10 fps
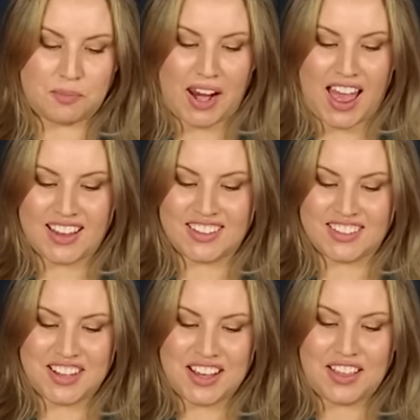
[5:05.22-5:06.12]
plant,
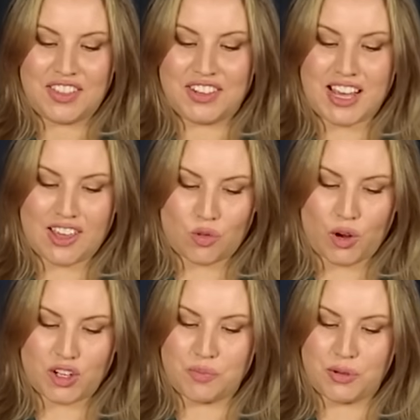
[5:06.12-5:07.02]
the test
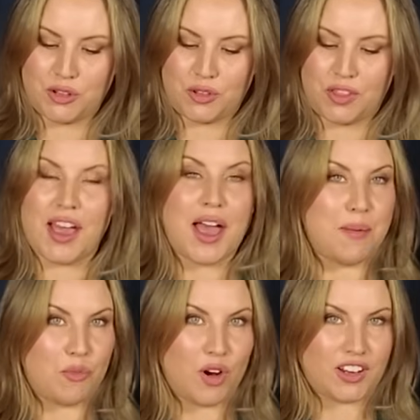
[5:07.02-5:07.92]
work to produce the
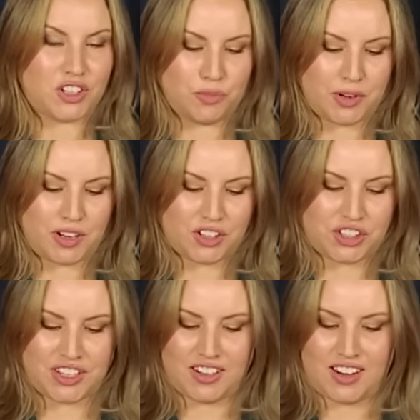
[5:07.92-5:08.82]
MREC to
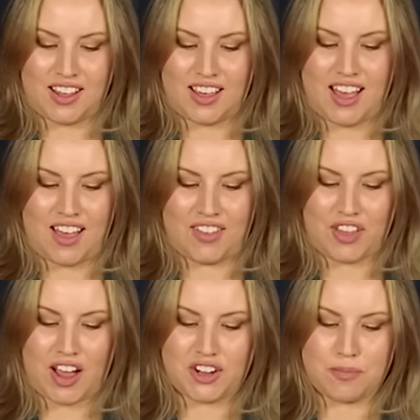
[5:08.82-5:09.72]
production and the
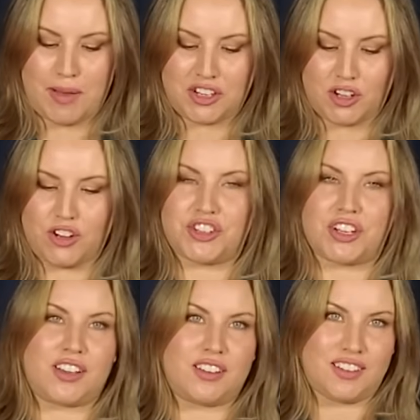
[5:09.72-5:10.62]

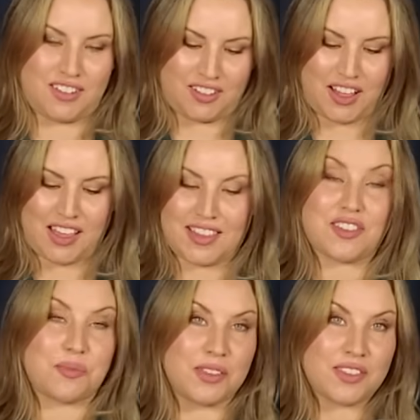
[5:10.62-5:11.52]
hydrometallurgical
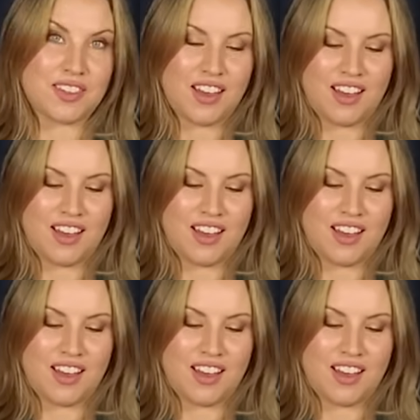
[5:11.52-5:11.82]
assessments.